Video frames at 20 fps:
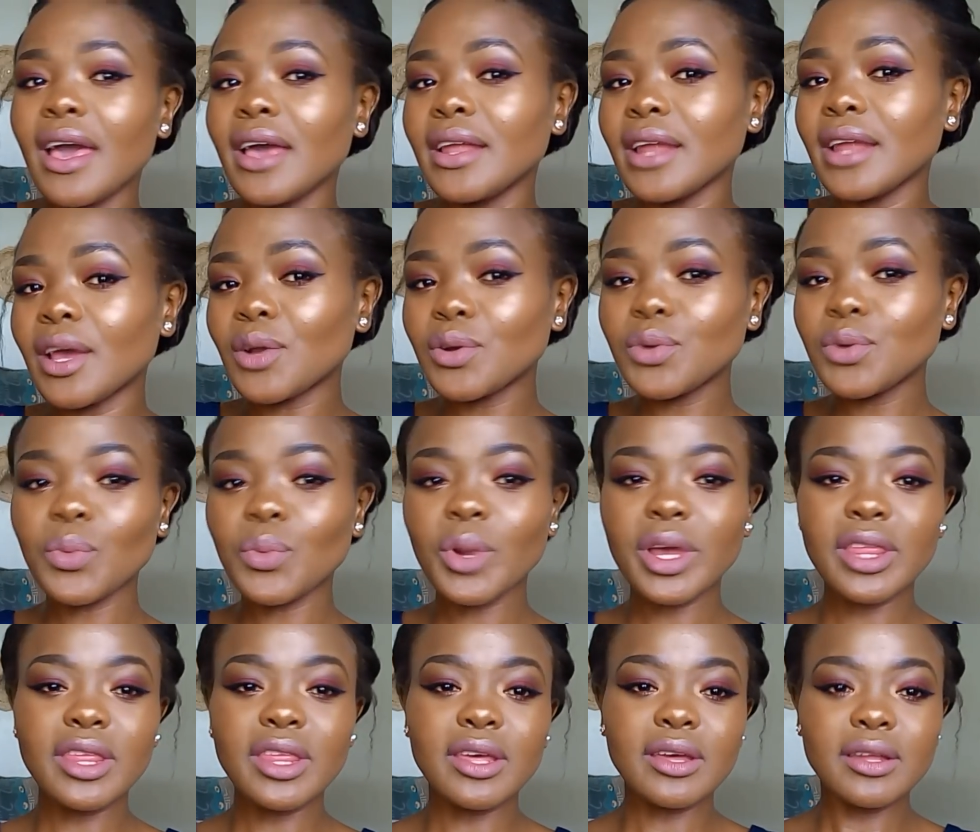And I couldn't
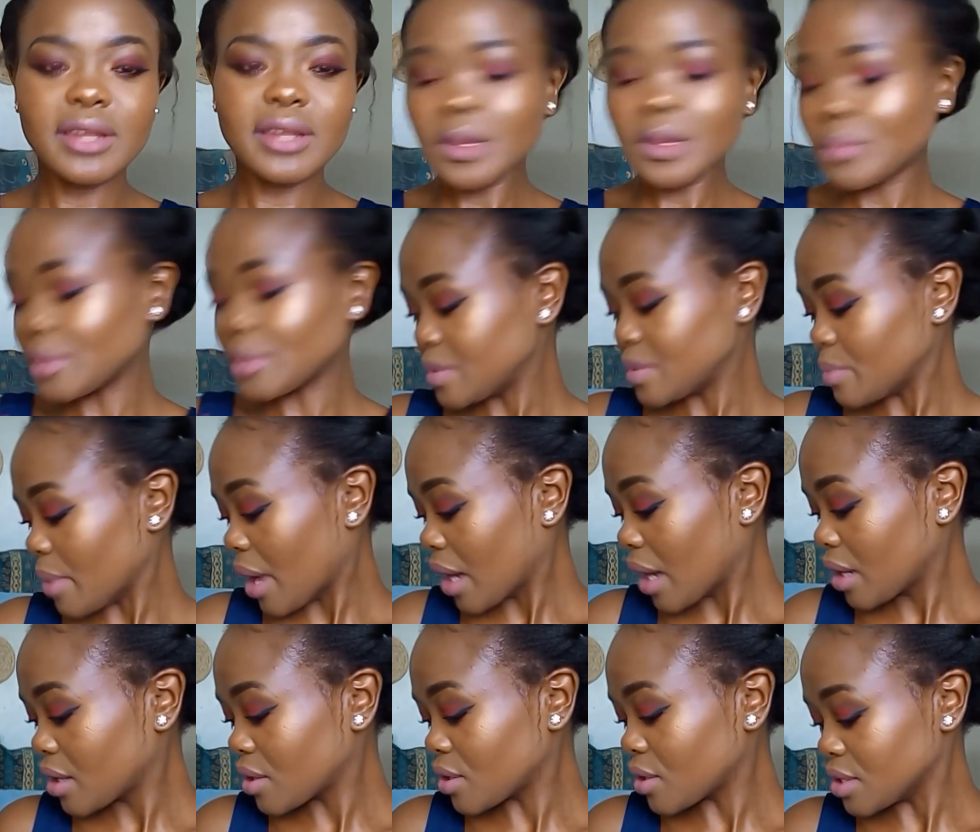wear the neck piece
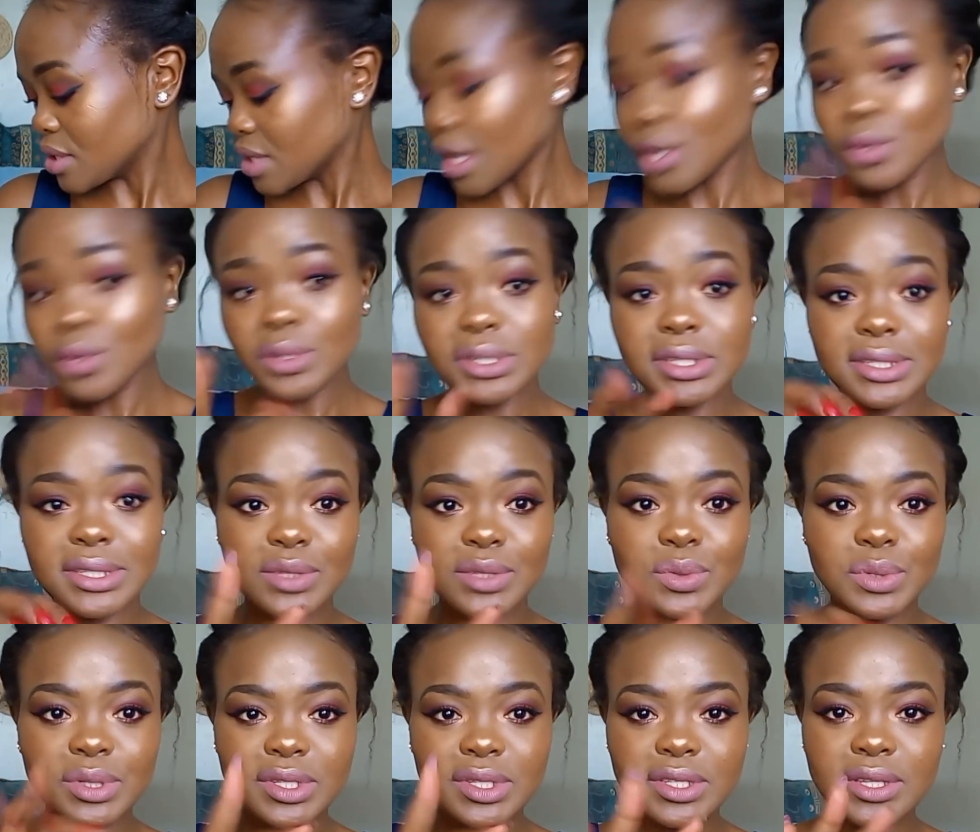back because I noticed
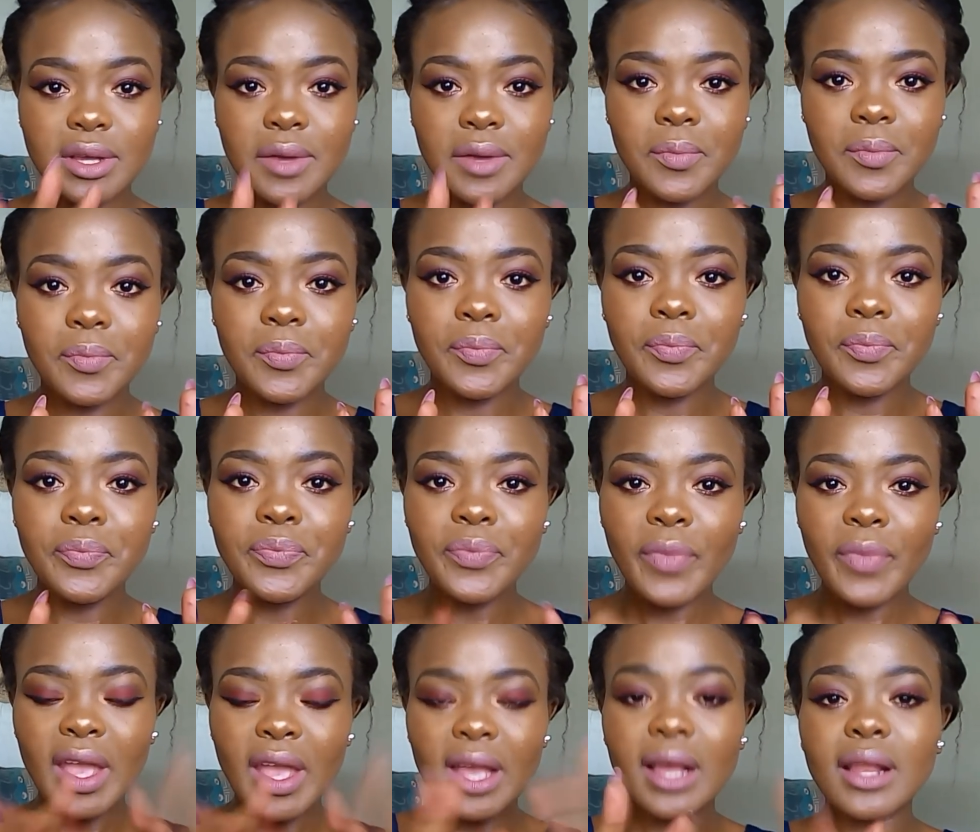it was um
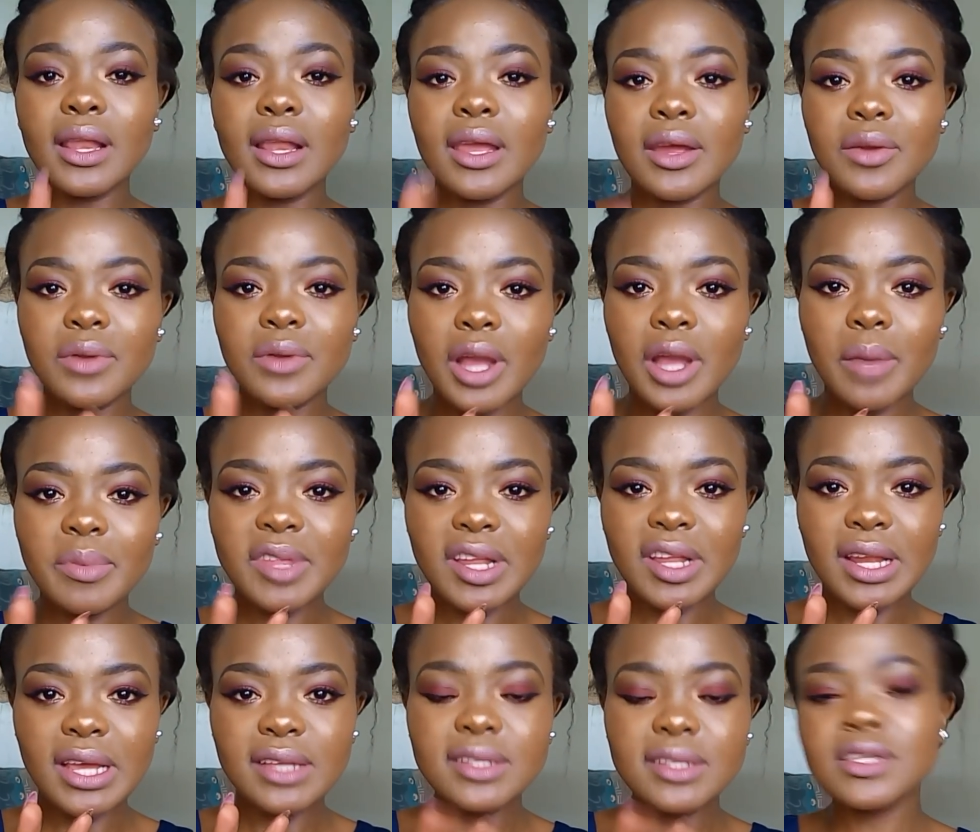glaring up
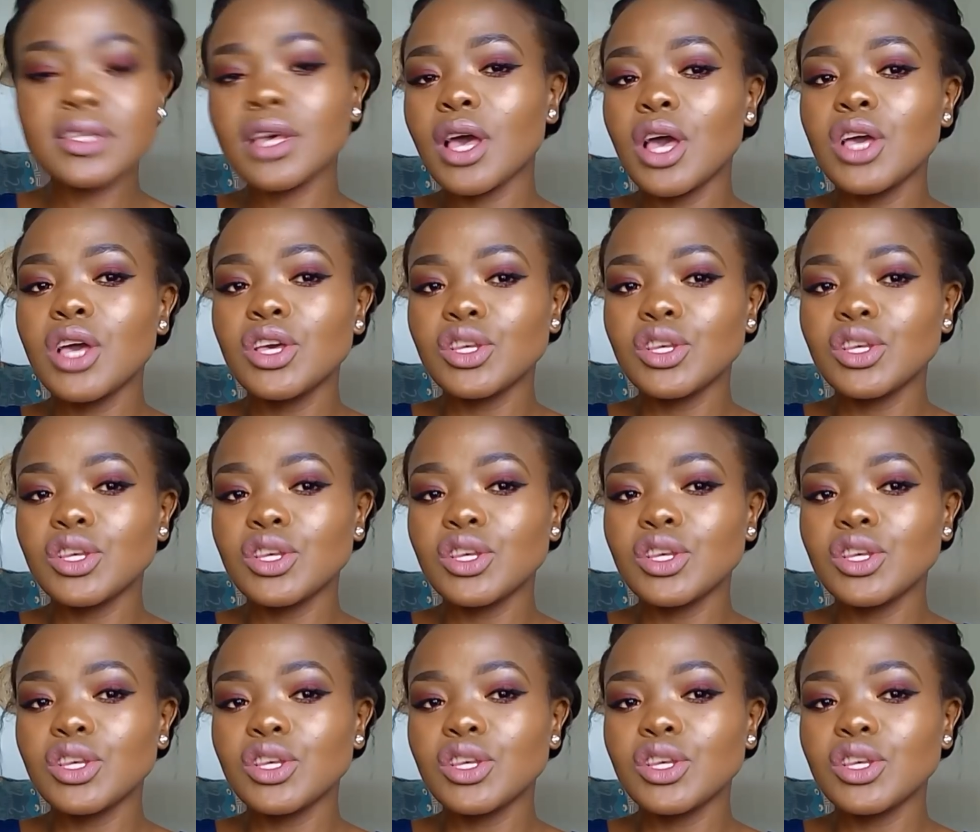the lens.